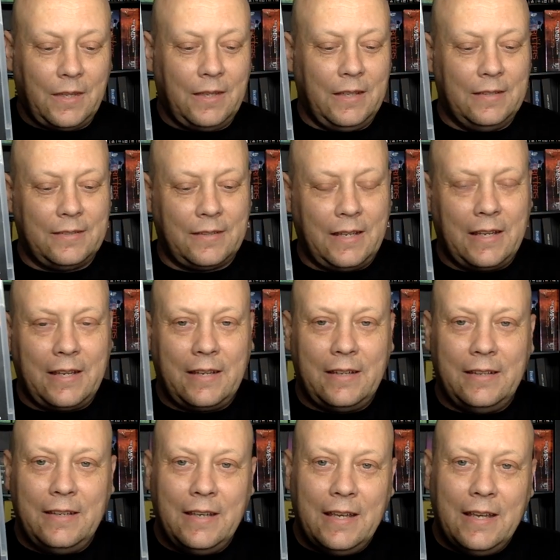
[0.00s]
it's like
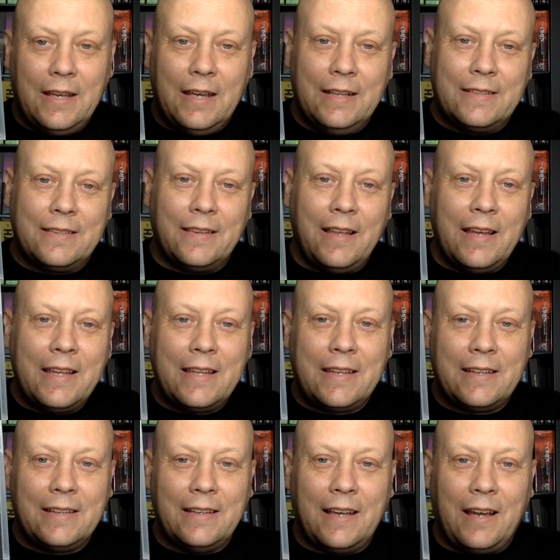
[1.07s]

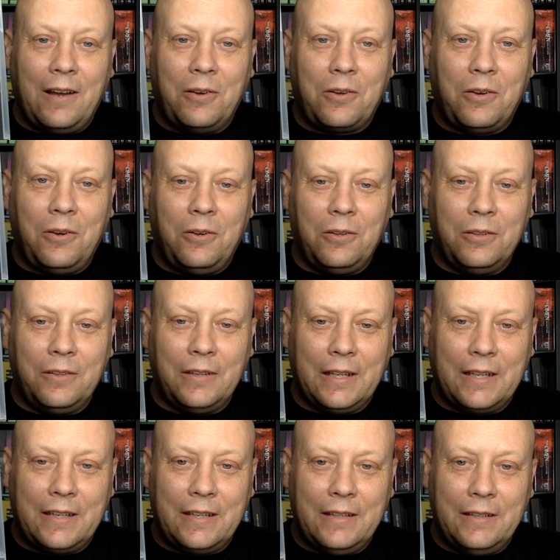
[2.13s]
alcohol,
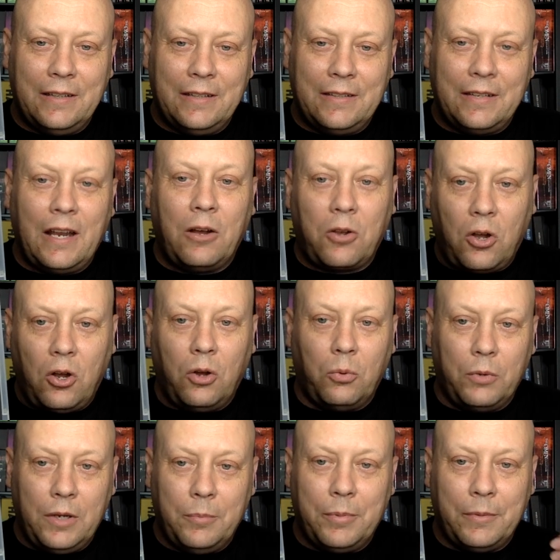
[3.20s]
like it's an alcohol
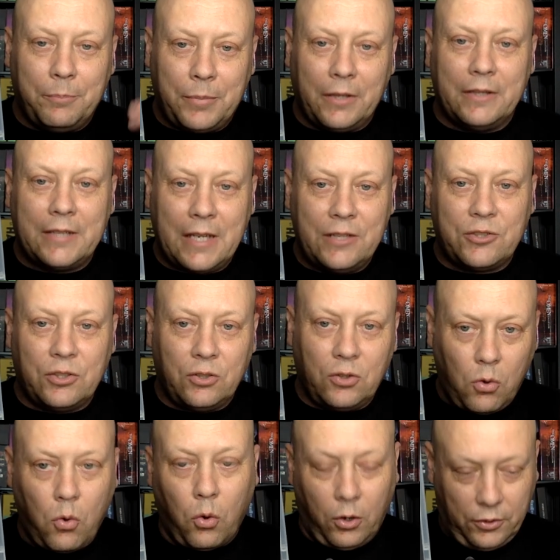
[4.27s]
rehabilitation
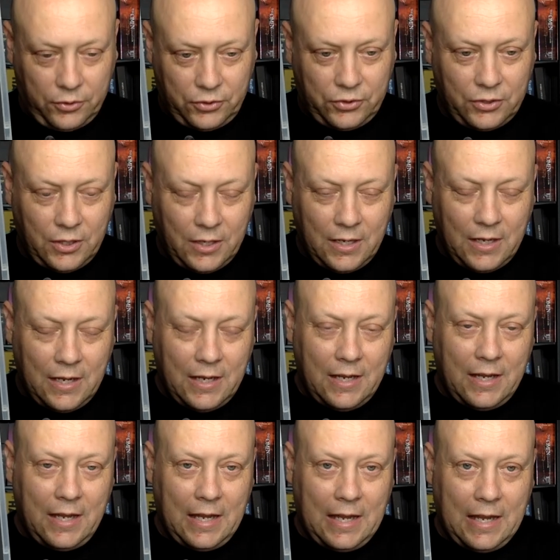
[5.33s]
course.
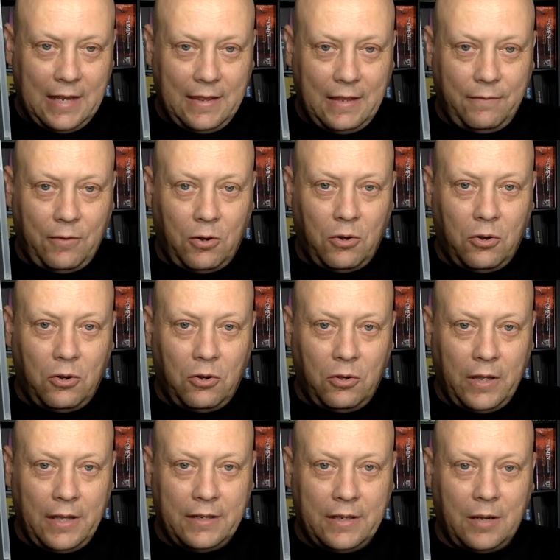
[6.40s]
And they've
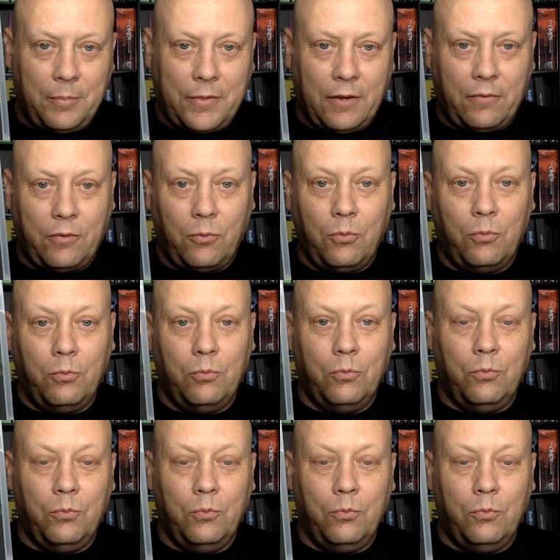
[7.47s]
all ended up there for